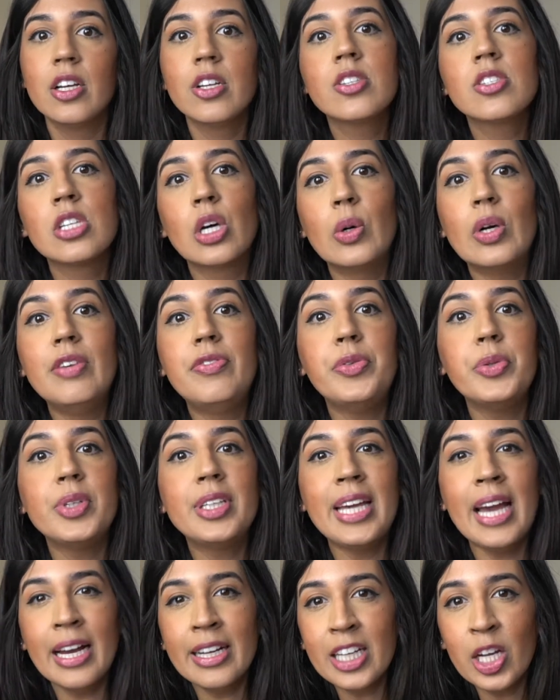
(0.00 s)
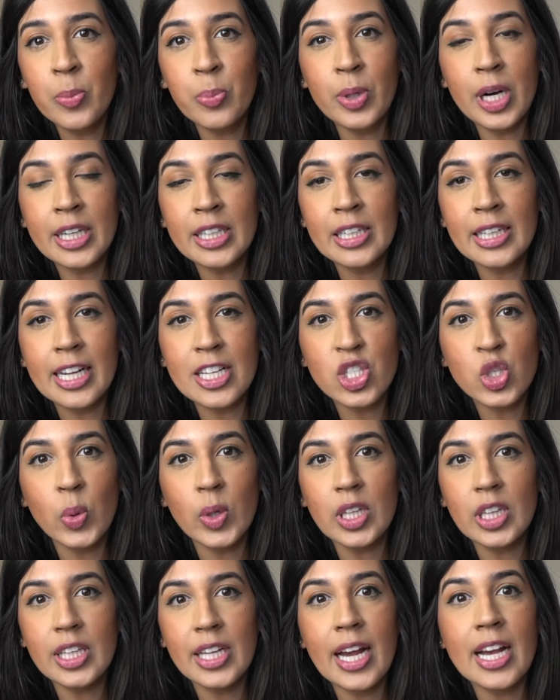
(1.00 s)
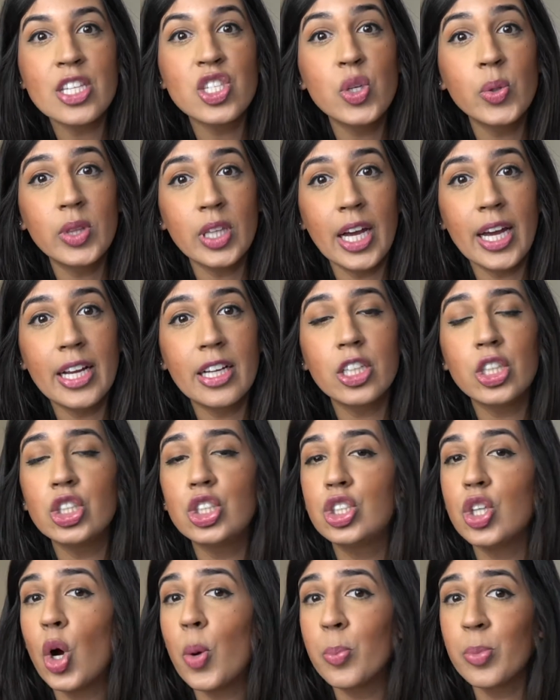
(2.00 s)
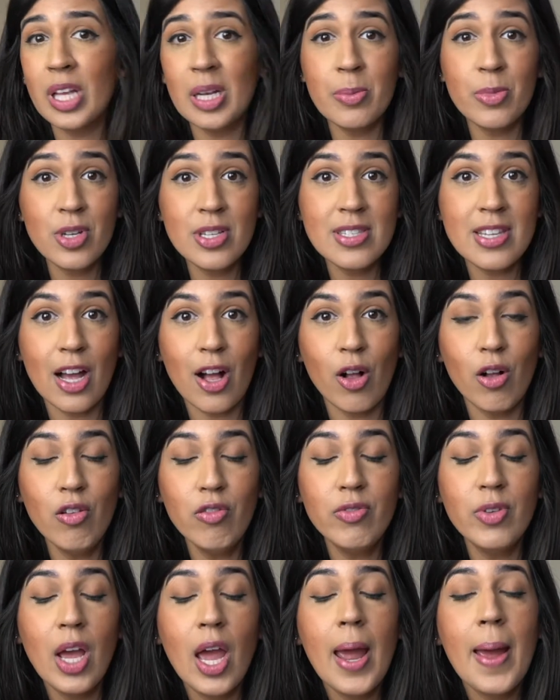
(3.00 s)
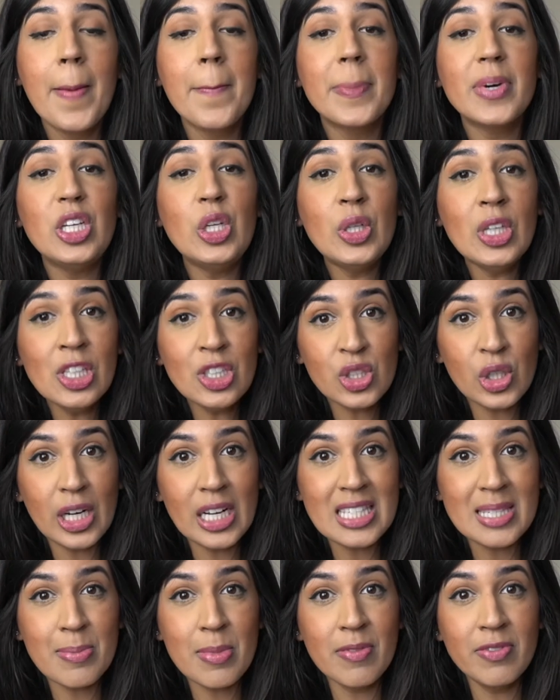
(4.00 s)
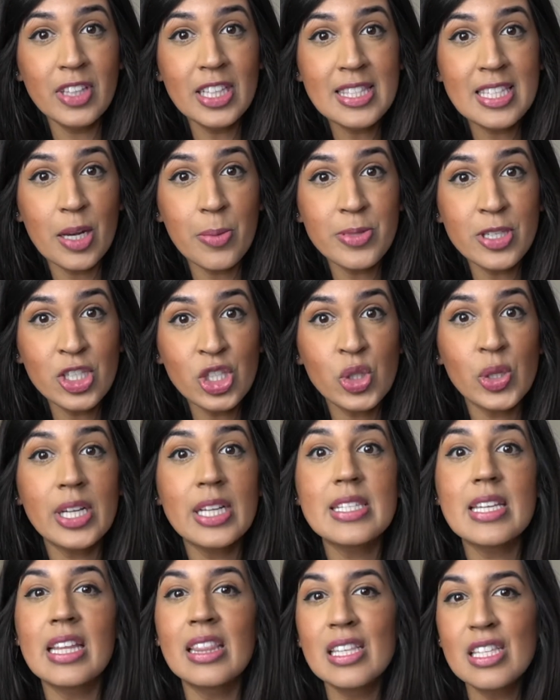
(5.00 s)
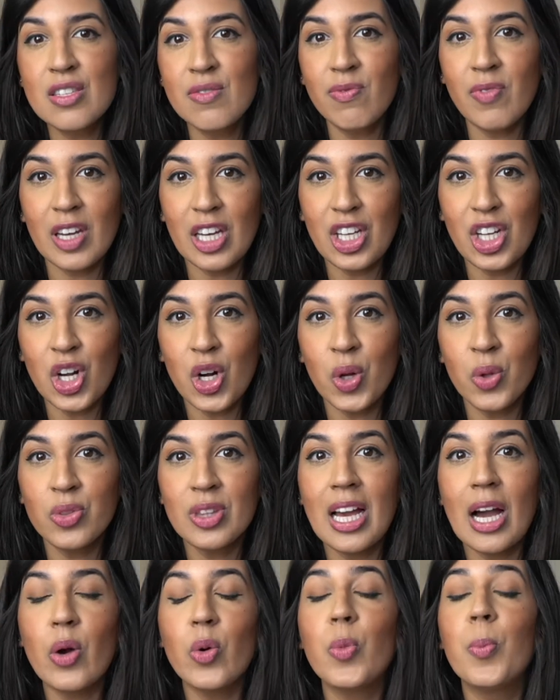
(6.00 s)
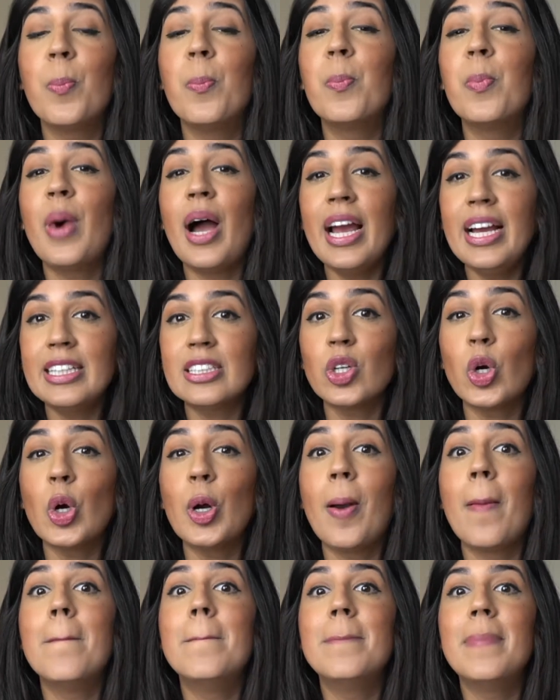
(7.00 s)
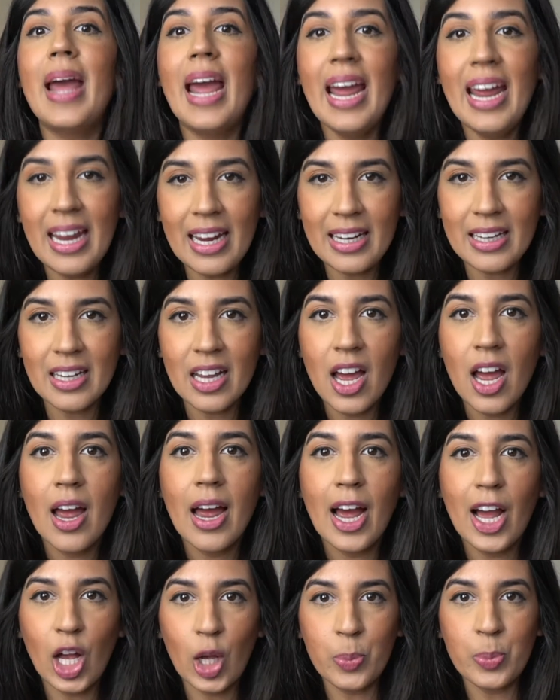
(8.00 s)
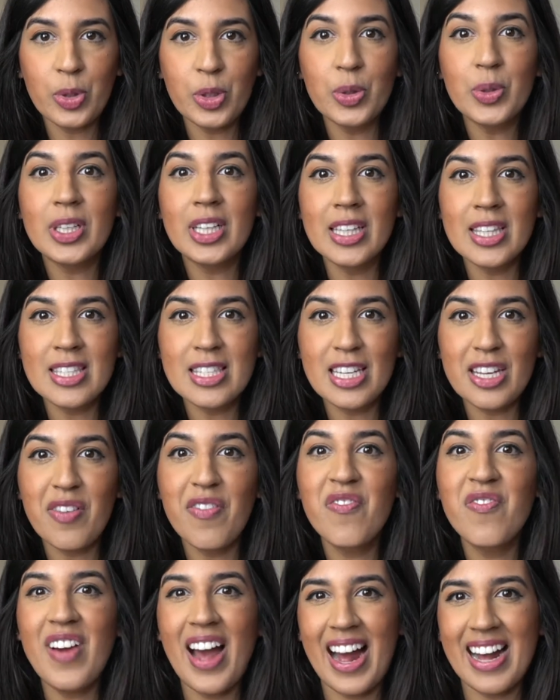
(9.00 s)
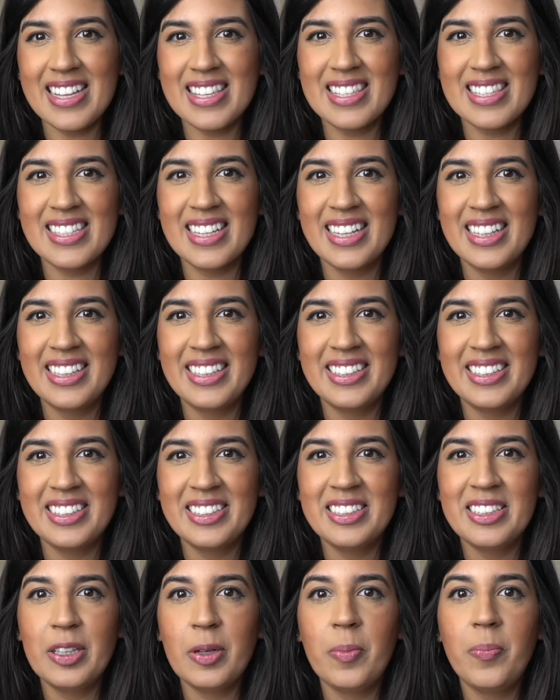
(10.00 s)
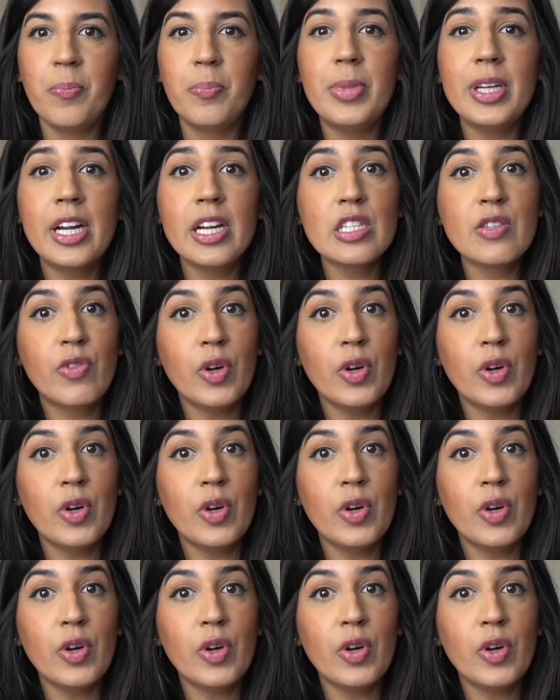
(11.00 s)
So if you can't get pregnant as quickly as you'd like, don't blame yourself, but you can try some of the tips and tricks in this video that might or may help you conceive fast. Because